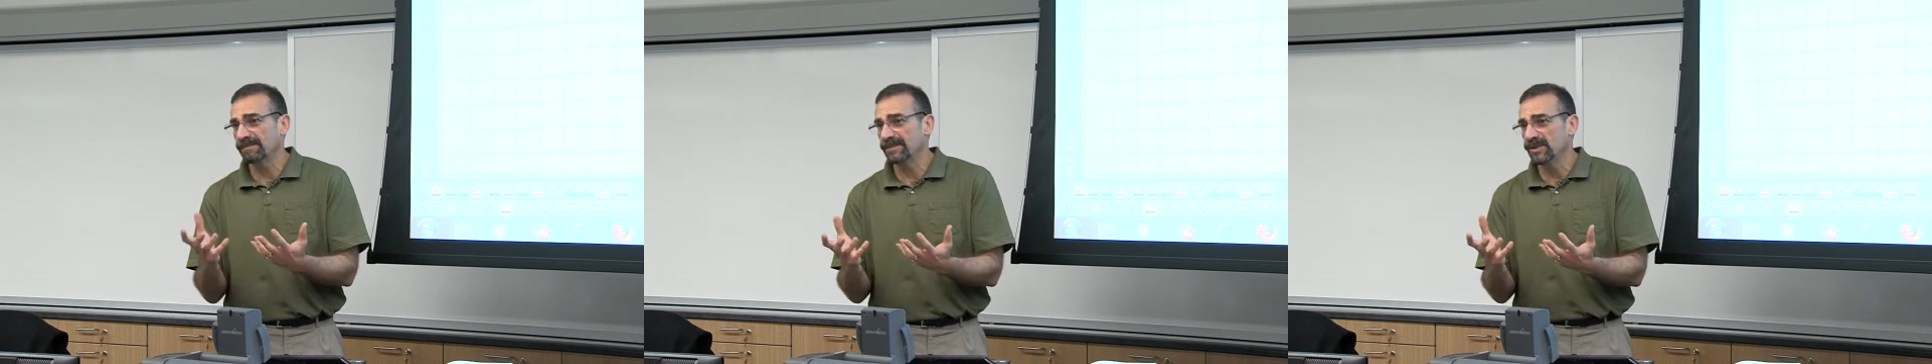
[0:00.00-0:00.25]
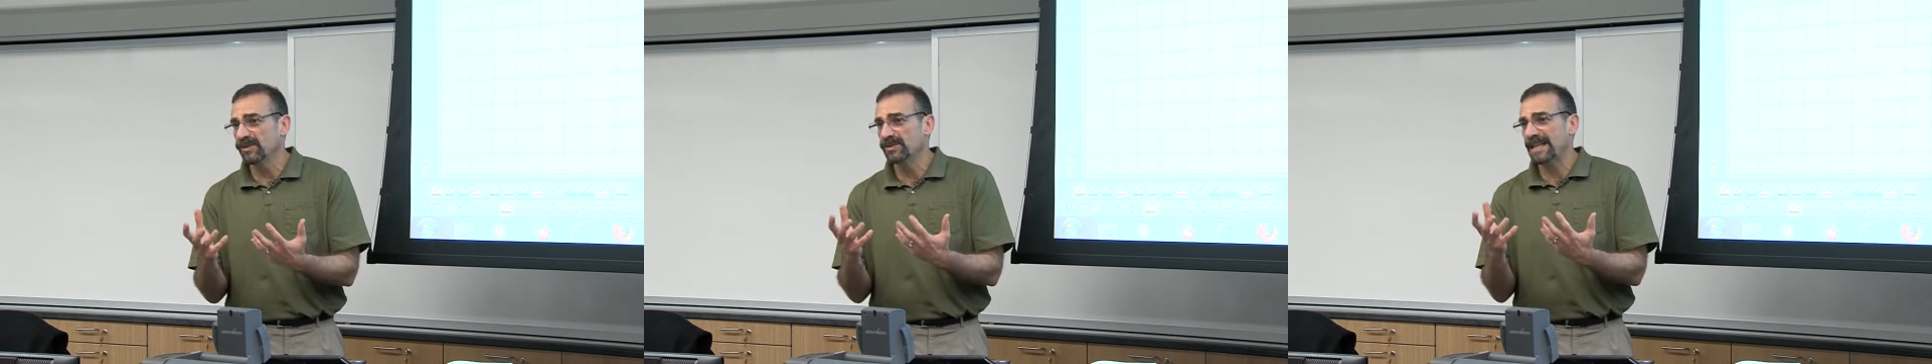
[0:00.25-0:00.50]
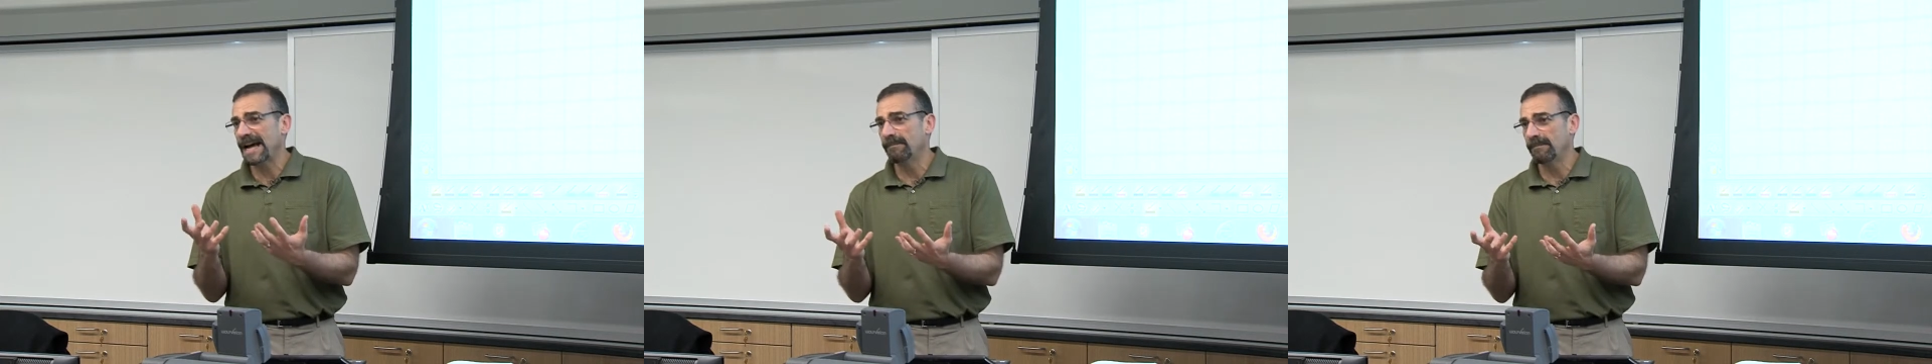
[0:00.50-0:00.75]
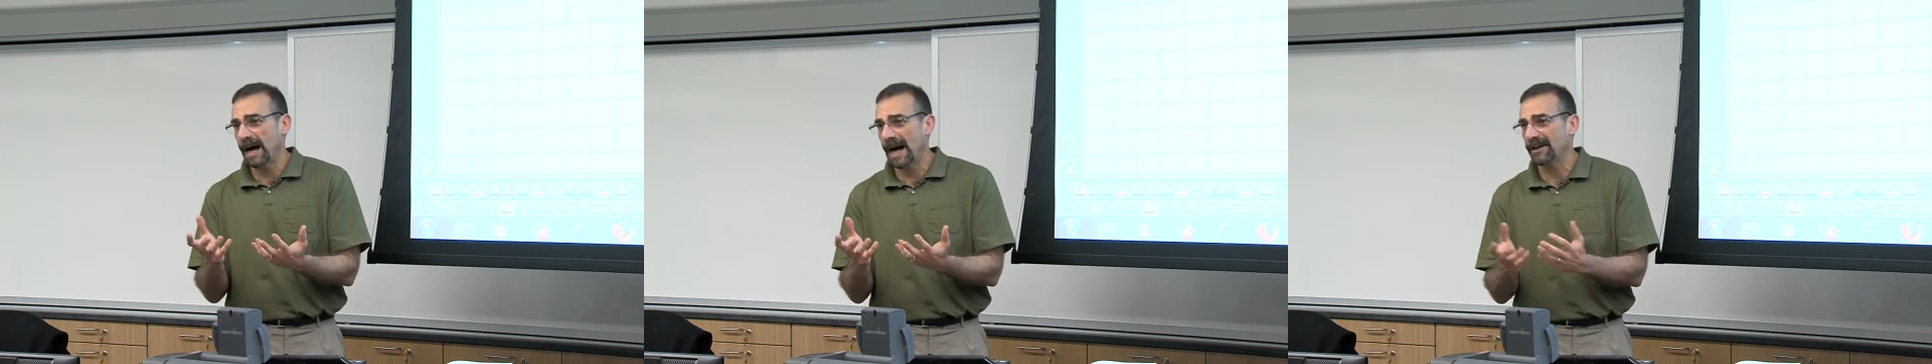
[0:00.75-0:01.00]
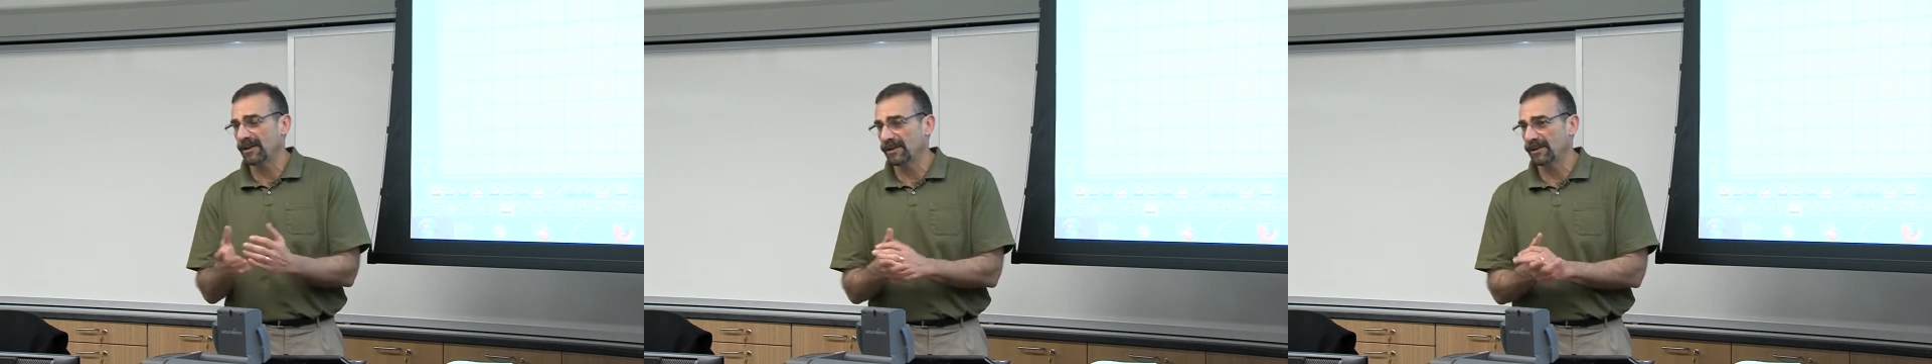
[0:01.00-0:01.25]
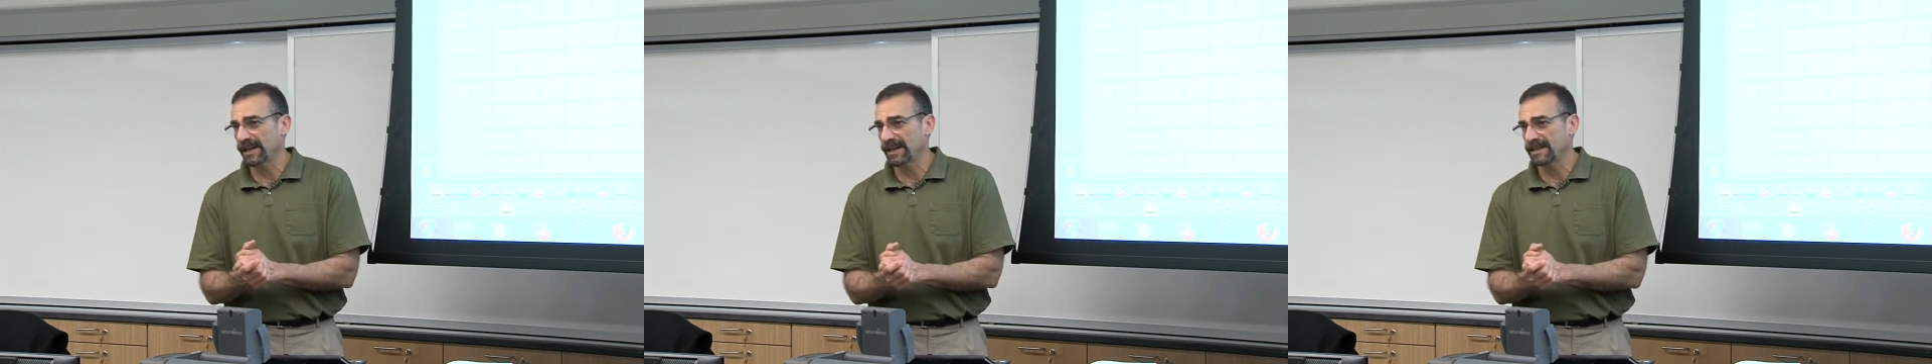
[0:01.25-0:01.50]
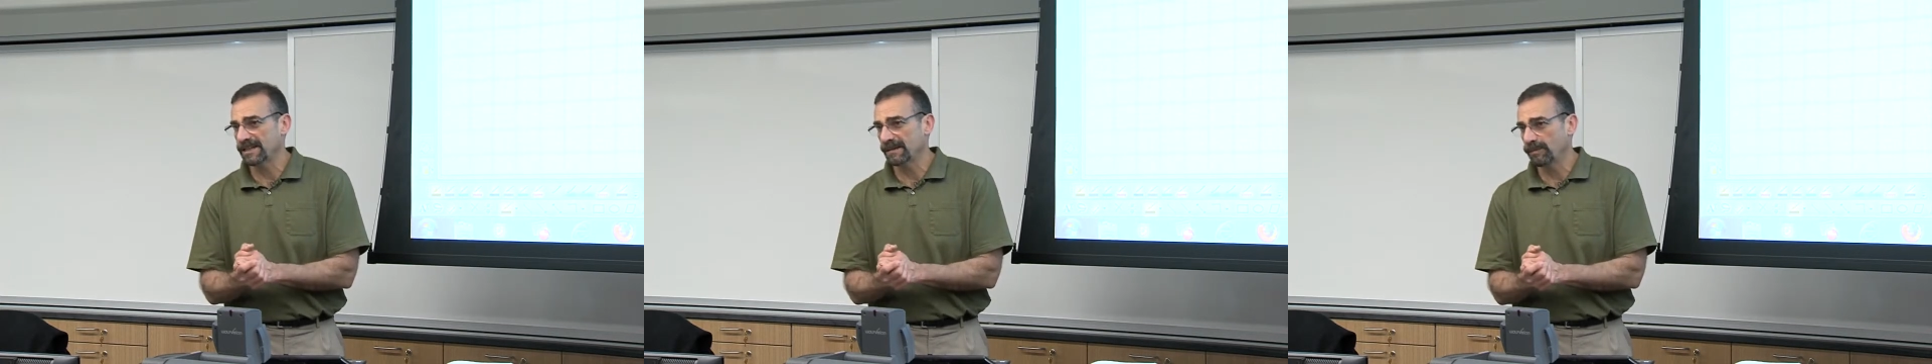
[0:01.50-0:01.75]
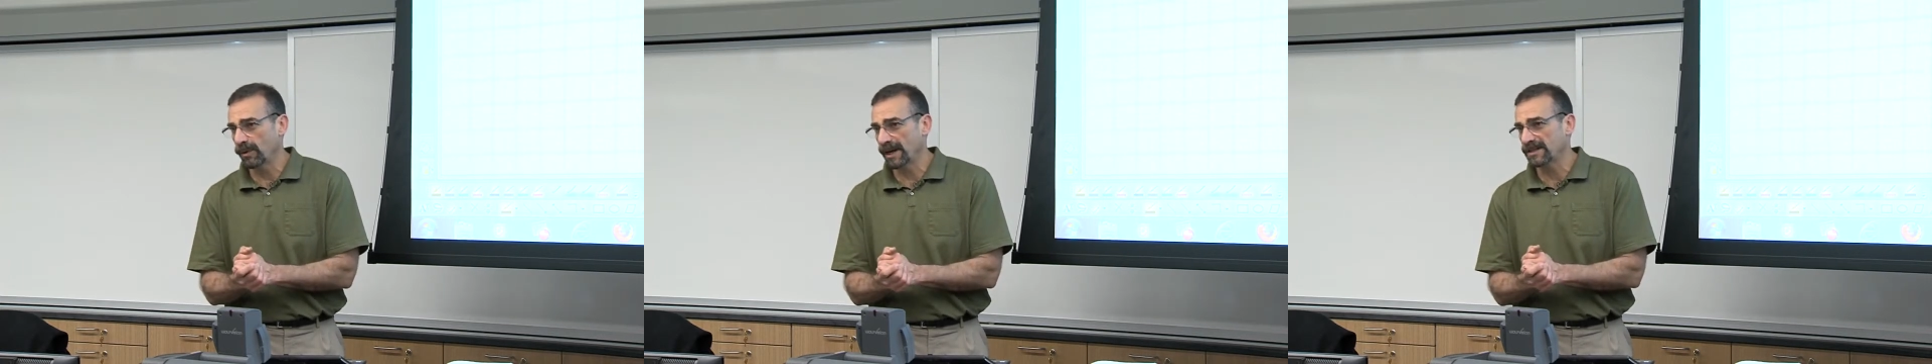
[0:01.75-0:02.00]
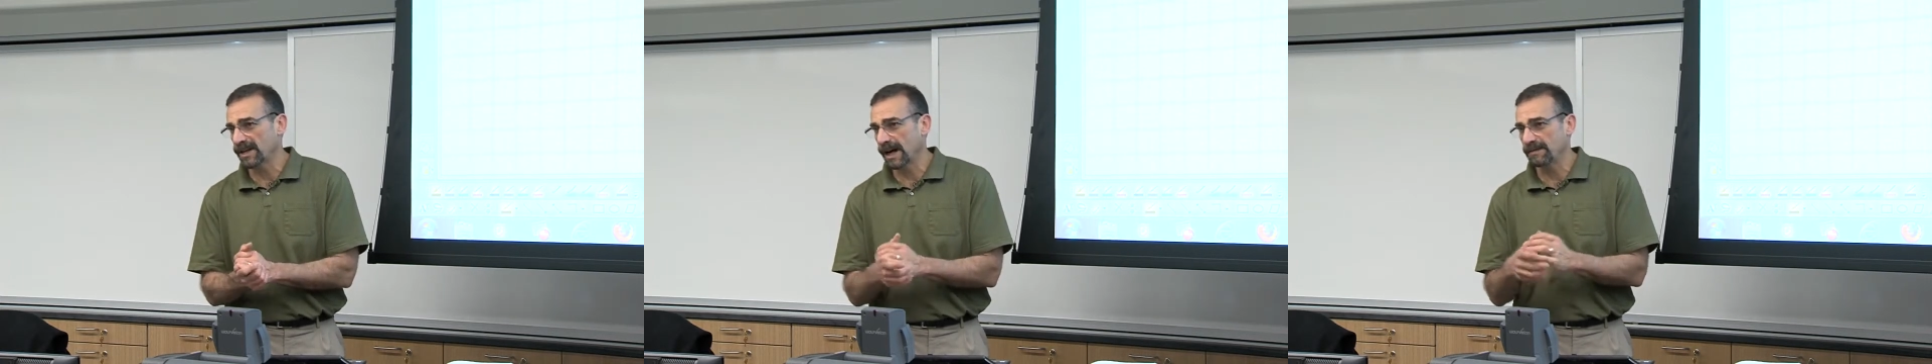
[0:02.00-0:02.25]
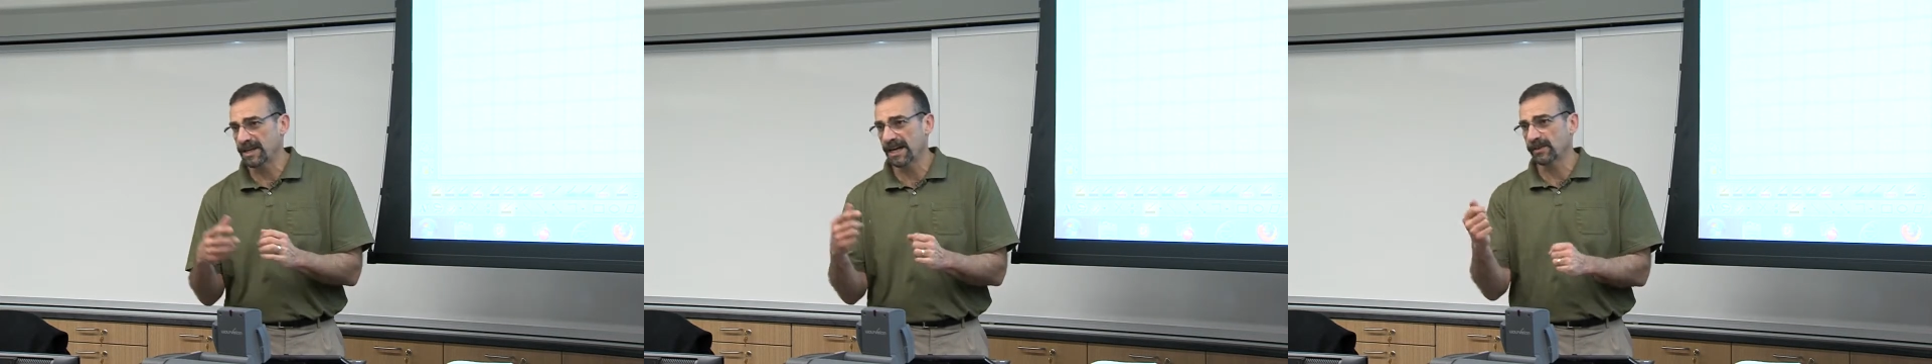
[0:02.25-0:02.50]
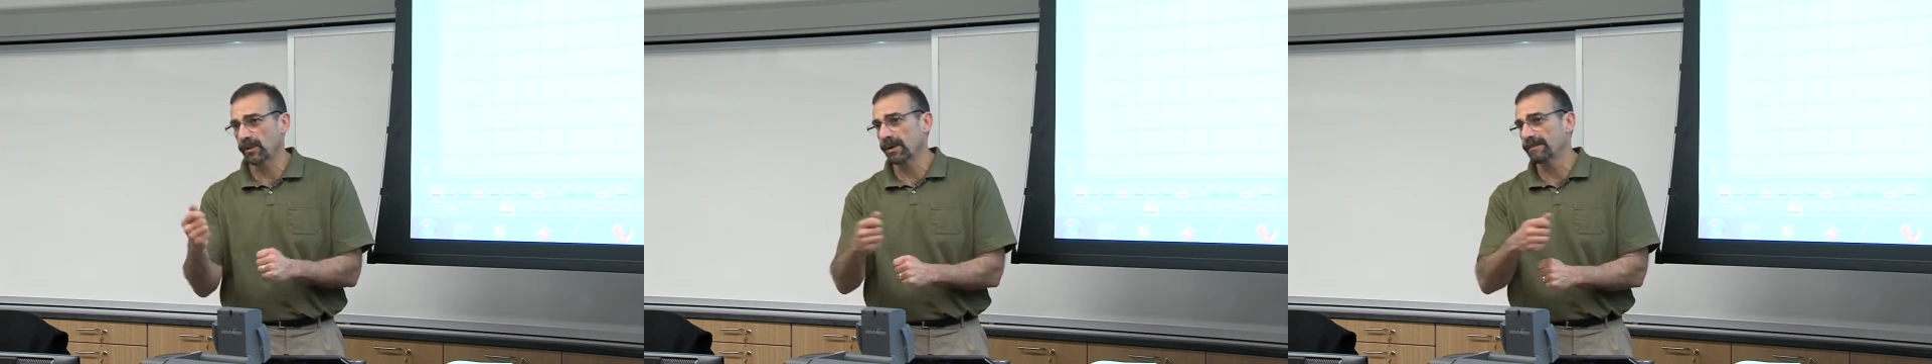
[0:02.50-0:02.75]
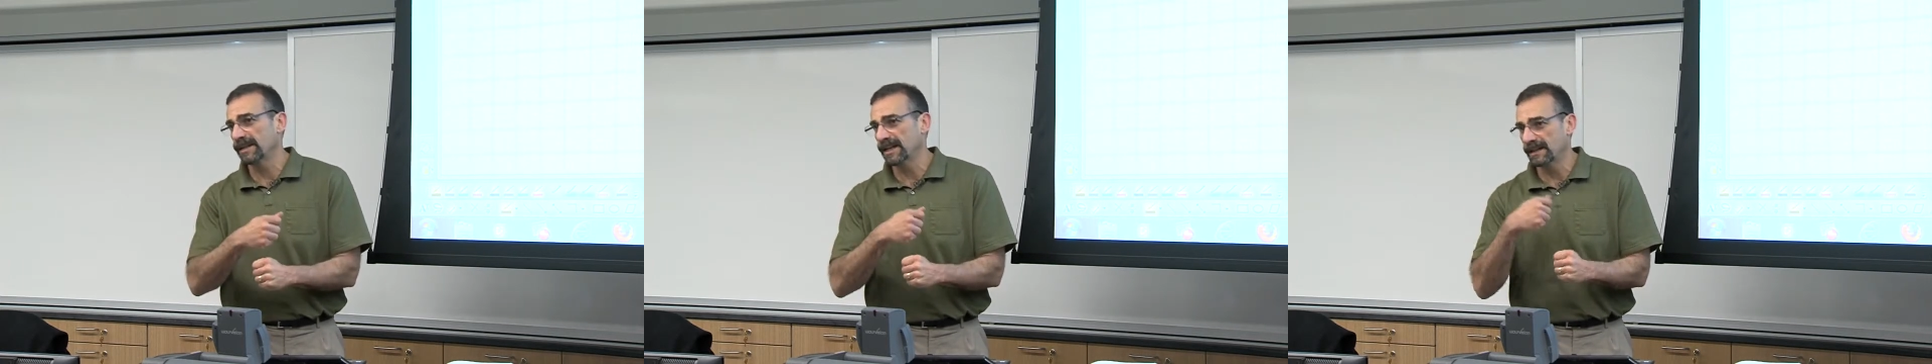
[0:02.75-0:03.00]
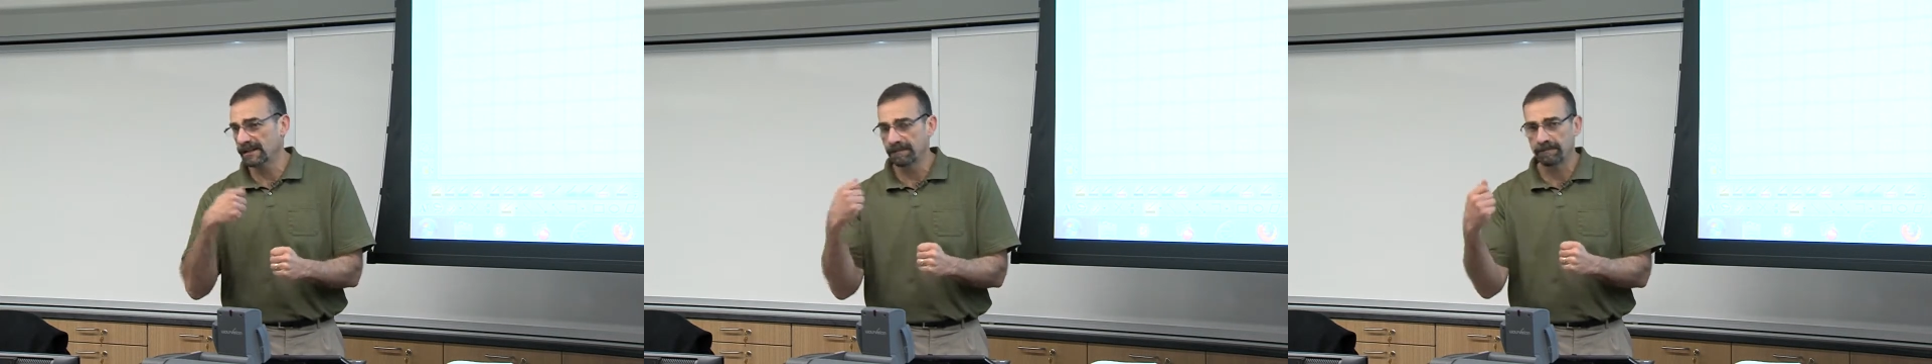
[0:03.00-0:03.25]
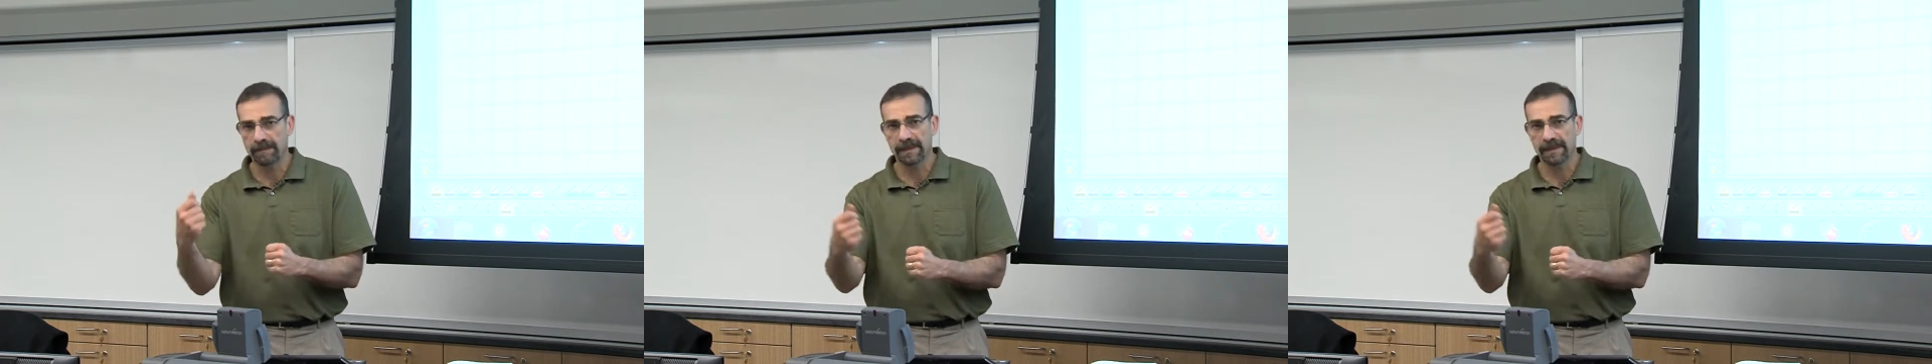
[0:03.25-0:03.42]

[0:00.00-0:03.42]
use that model that it's a point object orbiting